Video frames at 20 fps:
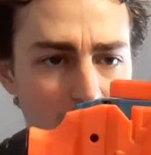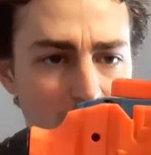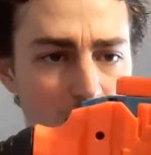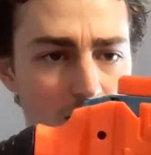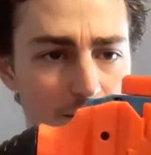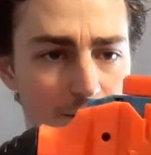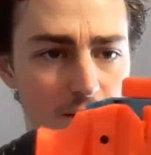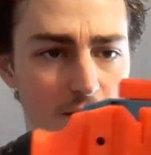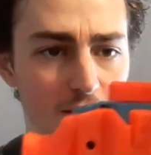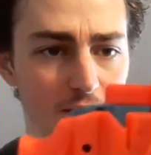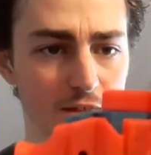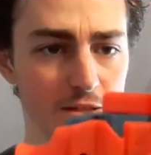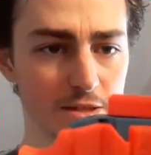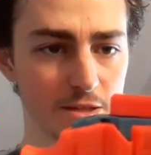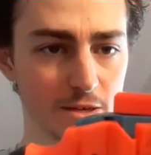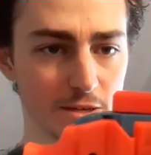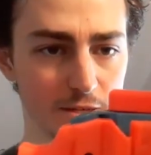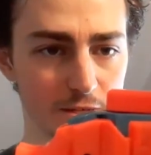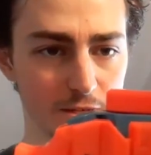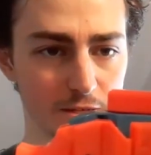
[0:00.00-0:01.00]
I think I did
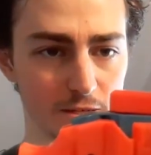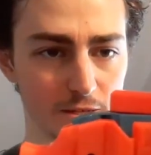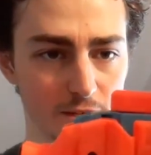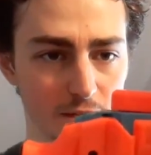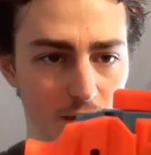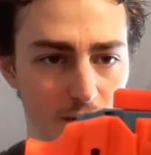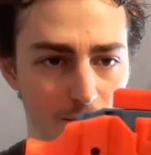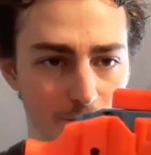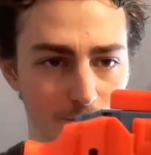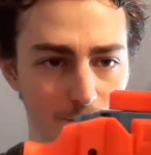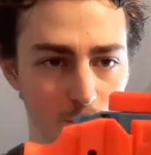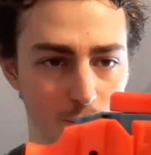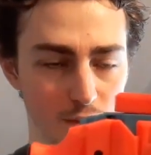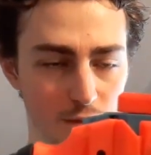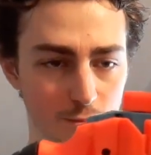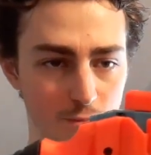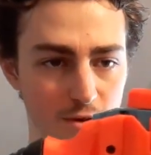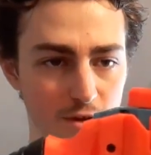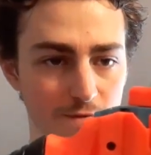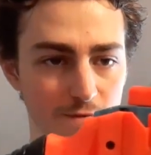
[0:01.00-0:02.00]
this with the
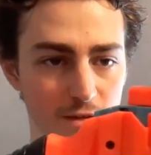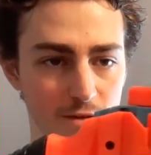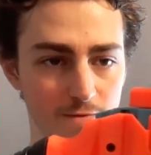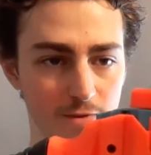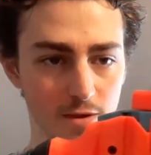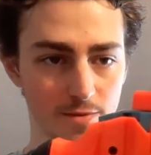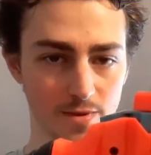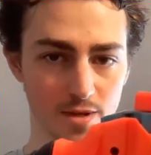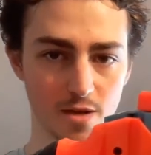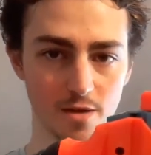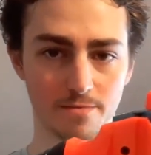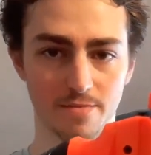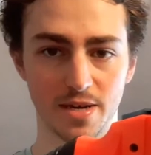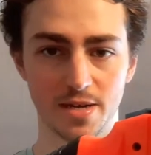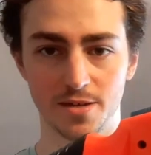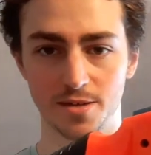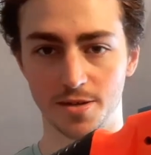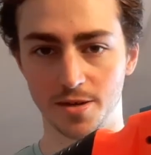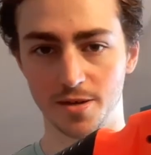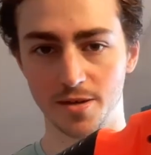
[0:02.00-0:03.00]
previous video with the
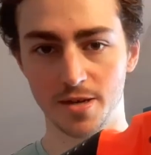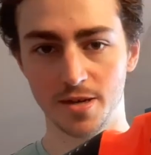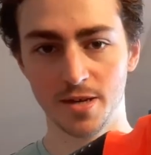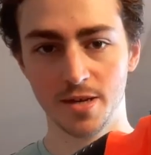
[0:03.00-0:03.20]
Commander.